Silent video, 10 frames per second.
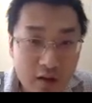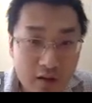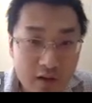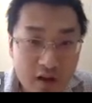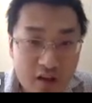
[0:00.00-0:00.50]

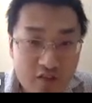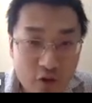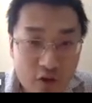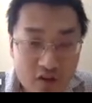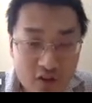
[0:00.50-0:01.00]
naive
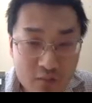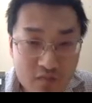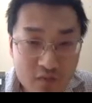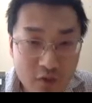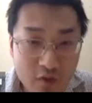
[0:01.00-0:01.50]
Euler
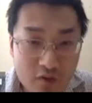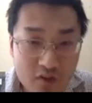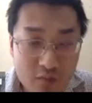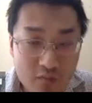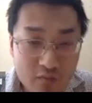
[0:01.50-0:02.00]
scheme, the Euler
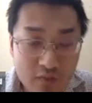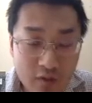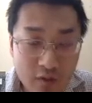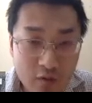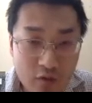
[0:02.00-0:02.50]
scheme
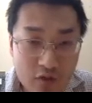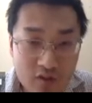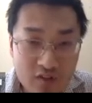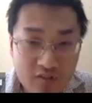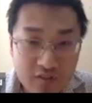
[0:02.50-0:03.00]
we
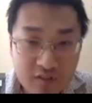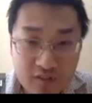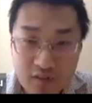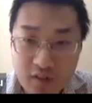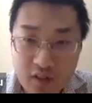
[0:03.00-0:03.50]
just defined,